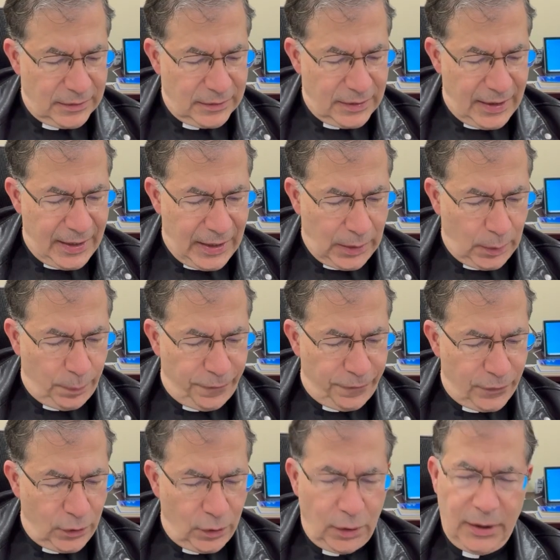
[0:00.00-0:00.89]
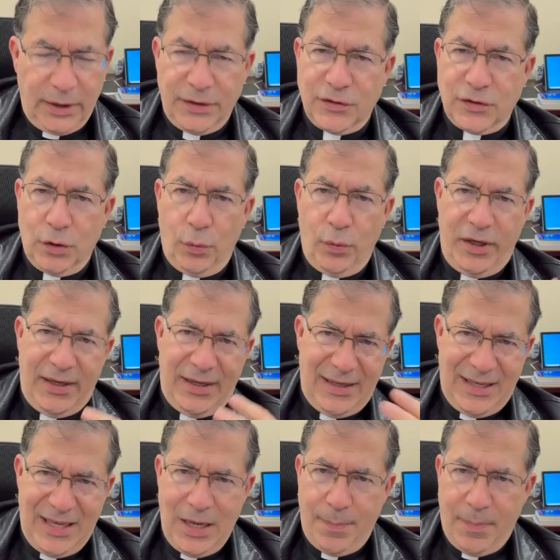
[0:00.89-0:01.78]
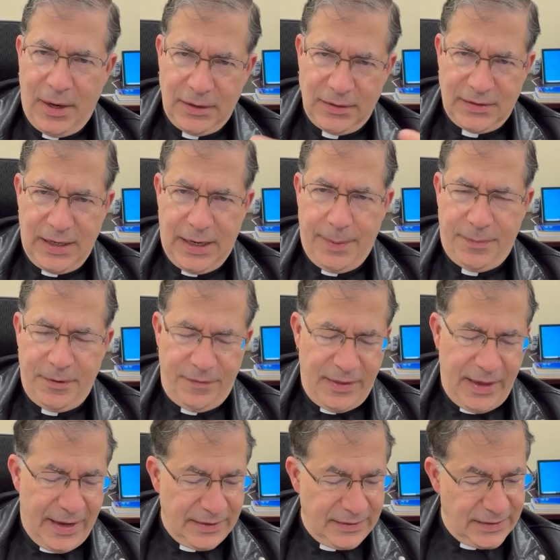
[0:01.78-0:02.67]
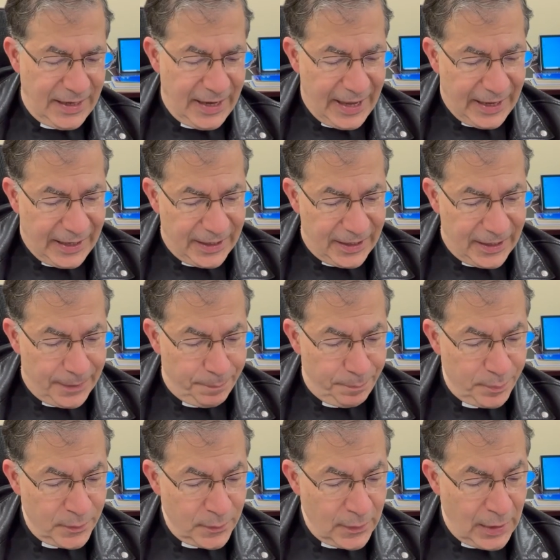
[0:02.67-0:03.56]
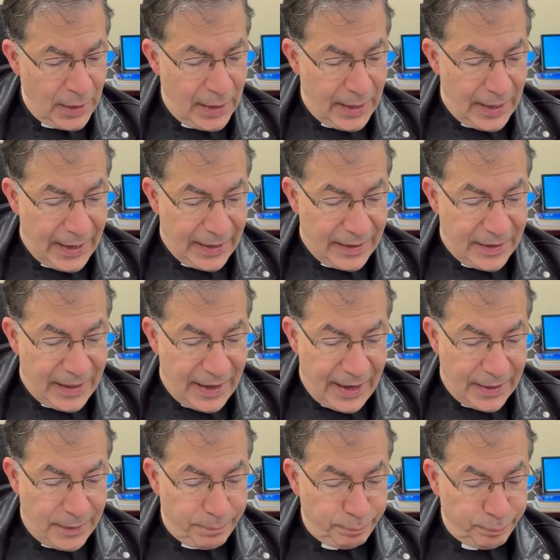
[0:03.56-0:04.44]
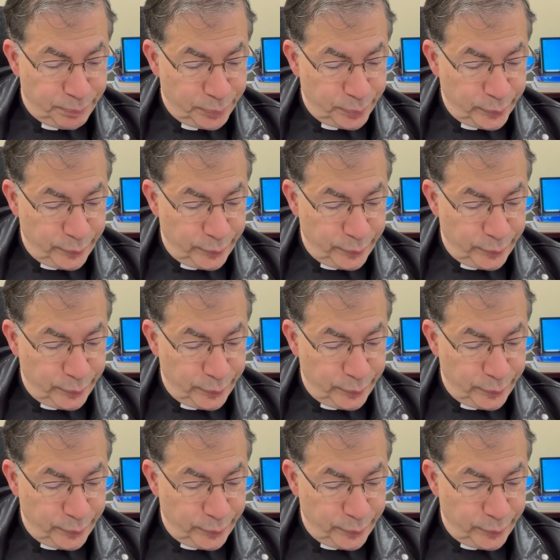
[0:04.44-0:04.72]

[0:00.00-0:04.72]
helpful, and so we keep on top of that to edit it. And then,